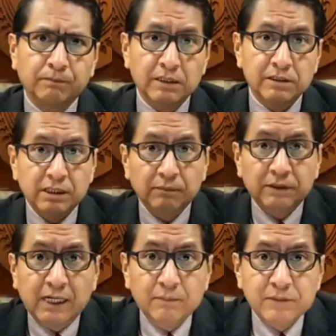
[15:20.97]
And
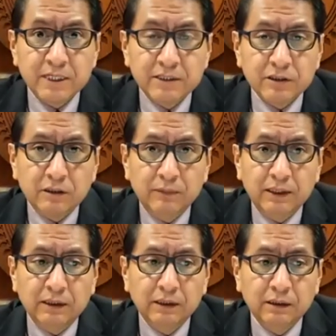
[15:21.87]
sometimes that's going to
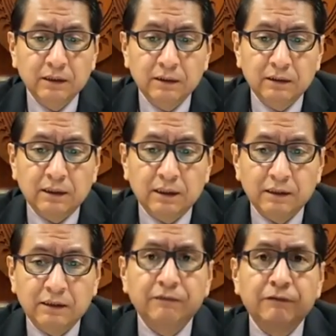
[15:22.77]
be uh,
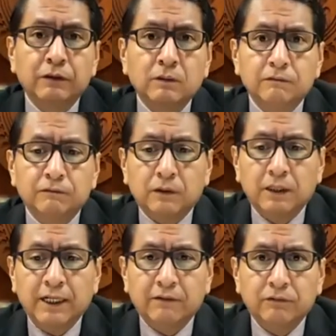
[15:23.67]
difficult for
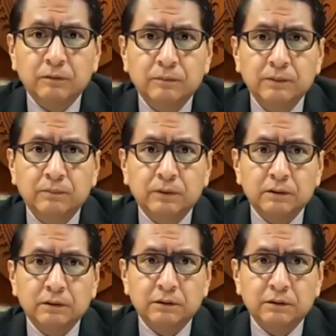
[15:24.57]
Navajo people,